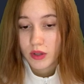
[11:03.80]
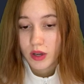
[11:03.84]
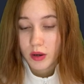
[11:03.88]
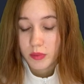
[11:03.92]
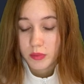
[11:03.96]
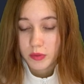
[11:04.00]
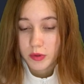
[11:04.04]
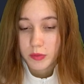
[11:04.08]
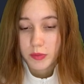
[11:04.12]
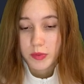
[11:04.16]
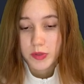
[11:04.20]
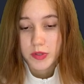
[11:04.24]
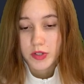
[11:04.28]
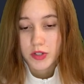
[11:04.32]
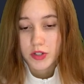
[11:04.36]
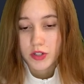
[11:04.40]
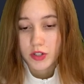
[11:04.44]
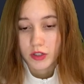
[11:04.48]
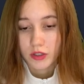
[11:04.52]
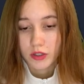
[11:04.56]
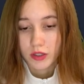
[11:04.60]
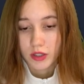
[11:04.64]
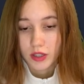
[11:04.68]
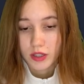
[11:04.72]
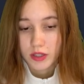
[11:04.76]
upper
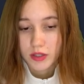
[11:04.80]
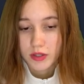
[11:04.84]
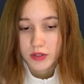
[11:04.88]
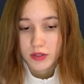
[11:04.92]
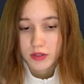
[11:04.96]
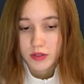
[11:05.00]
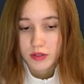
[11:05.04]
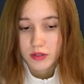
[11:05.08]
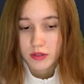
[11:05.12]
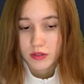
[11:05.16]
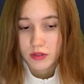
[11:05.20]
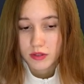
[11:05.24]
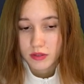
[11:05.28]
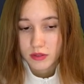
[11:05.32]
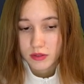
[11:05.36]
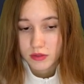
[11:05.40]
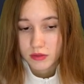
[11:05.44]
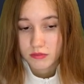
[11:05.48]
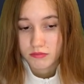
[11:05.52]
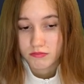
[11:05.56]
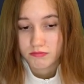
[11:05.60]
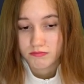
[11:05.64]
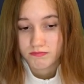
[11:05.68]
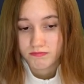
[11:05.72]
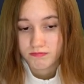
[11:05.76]
position. It's
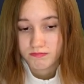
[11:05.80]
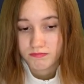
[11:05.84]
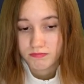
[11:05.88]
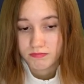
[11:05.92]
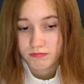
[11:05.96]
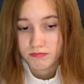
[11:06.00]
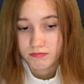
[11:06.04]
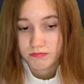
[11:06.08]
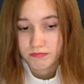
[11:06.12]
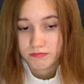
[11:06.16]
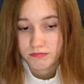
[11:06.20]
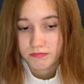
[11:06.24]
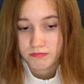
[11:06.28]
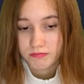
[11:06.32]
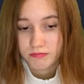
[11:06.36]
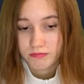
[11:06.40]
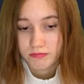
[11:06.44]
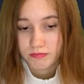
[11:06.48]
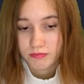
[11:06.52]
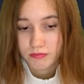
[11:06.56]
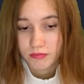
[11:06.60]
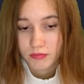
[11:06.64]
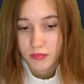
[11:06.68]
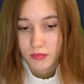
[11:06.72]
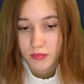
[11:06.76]
um,
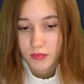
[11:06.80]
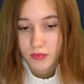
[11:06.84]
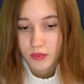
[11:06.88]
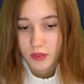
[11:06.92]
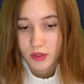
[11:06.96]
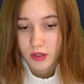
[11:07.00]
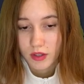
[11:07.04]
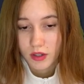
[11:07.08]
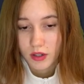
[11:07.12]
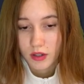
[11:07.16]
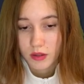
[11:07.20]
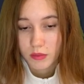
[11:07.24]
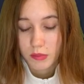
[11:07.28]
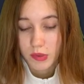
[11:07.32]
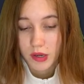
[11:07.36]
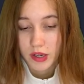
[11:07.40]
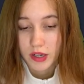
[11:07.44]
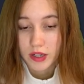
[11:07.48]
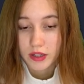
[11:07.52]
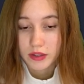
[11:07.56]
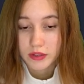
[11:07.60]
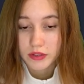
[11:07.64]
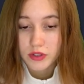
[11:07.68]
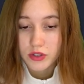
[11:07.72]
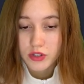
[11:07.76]
mm, yeah, by
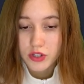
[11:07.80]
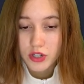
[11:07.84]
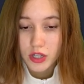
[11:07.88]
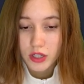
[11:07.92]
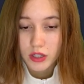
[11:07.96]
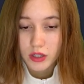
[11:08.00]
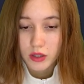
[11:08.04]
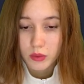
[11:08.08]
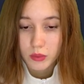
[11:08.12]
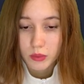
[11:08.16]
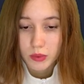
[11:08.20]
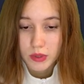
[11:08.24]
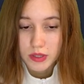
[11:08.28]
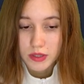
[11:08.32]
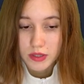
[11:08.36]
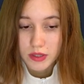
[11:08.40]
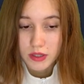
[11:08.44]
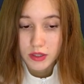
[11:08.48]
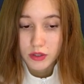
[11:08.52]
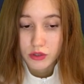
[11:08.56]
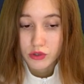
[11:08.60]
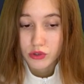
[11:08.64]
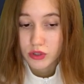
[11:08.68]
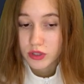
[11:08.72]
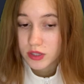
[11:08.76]
Keltner channel we
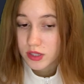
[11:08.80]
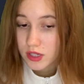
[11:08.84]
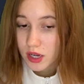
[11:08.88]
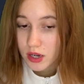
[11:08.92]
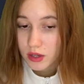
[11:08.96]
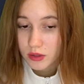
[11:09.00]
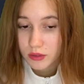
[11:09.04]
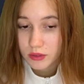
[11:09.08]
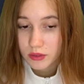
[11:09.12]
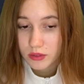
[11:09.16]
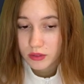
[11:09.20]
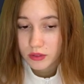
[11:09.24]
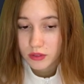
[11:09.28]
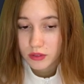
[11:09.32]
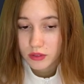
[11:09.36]
see drawdown